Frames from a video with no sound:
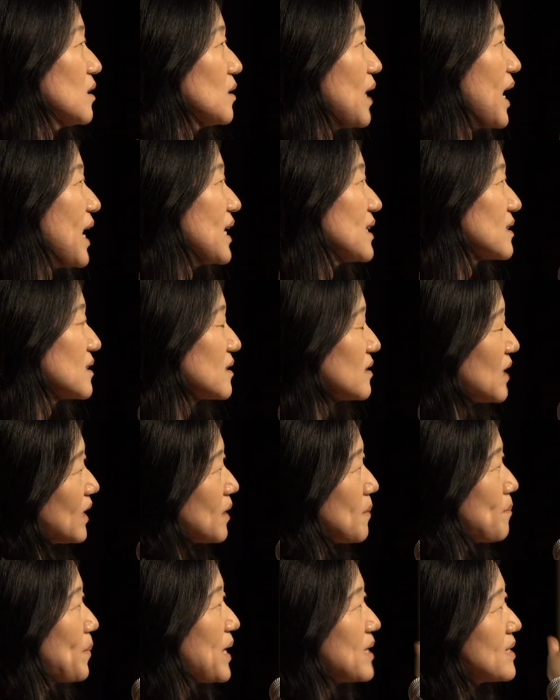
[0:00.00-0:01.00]
has
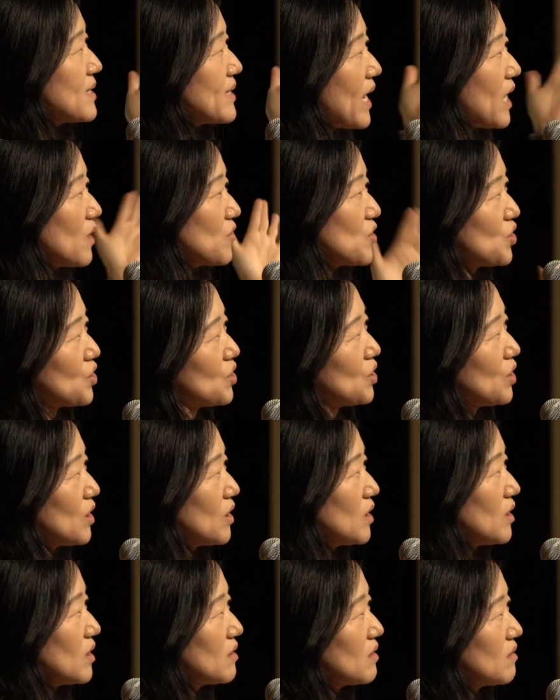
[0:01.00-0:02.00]
like a button-down
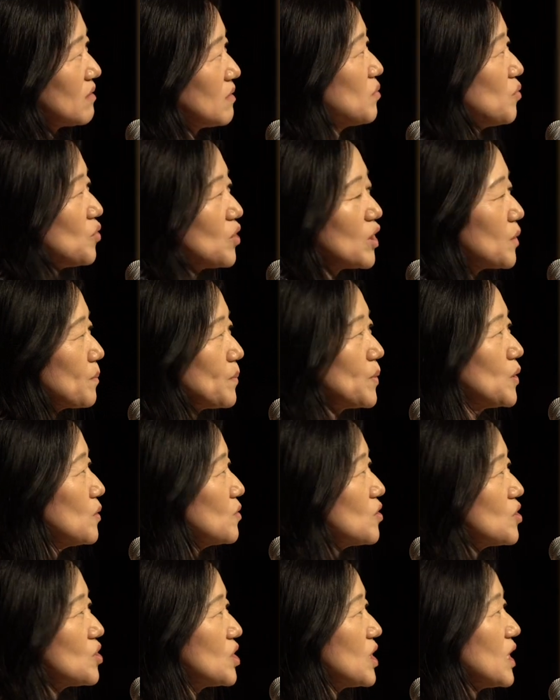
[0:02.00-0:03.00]
shirt, work
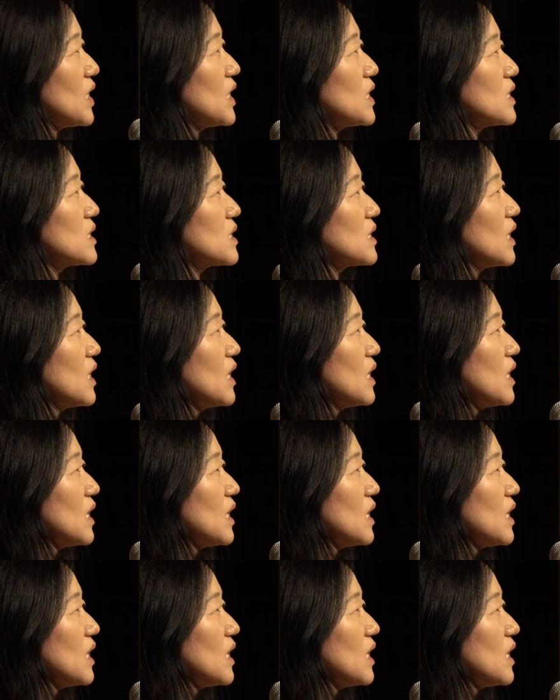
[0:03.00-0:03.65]
boots, jeans,